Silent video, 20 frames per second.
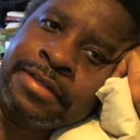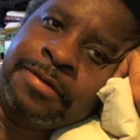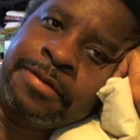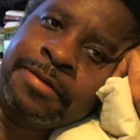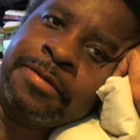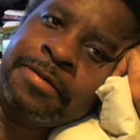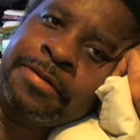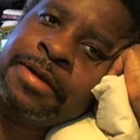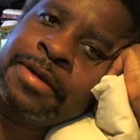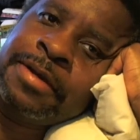
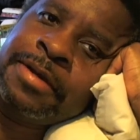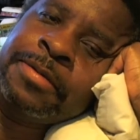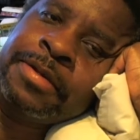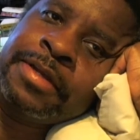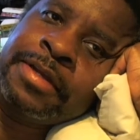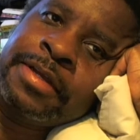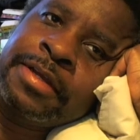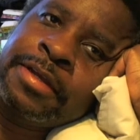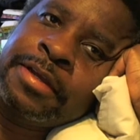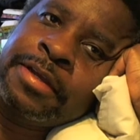When
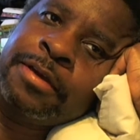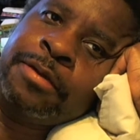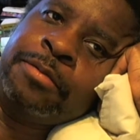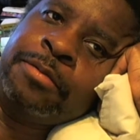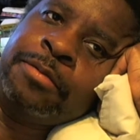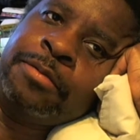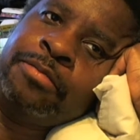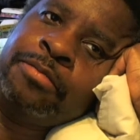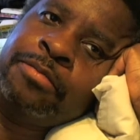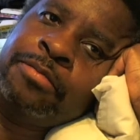
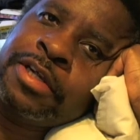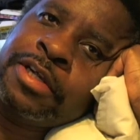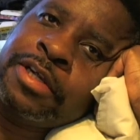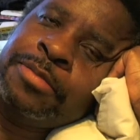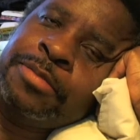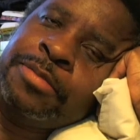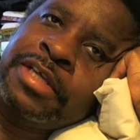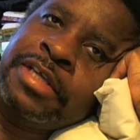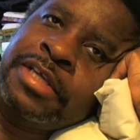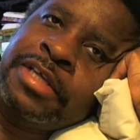I'm, brushing
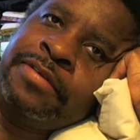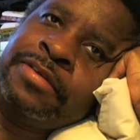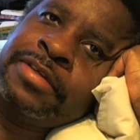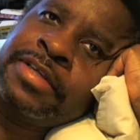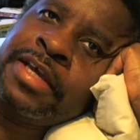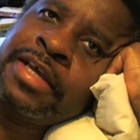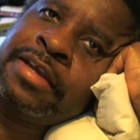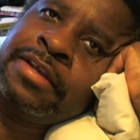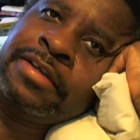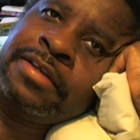my teeth or
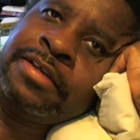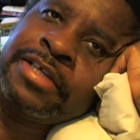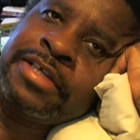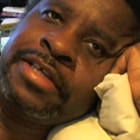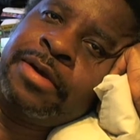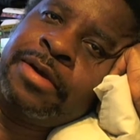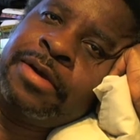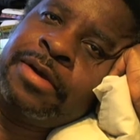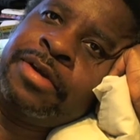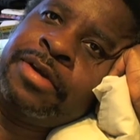taking a
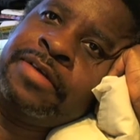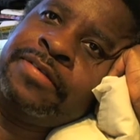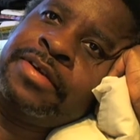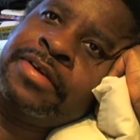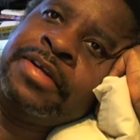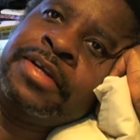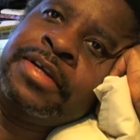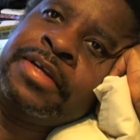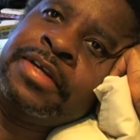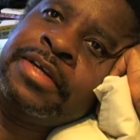shower or whatever,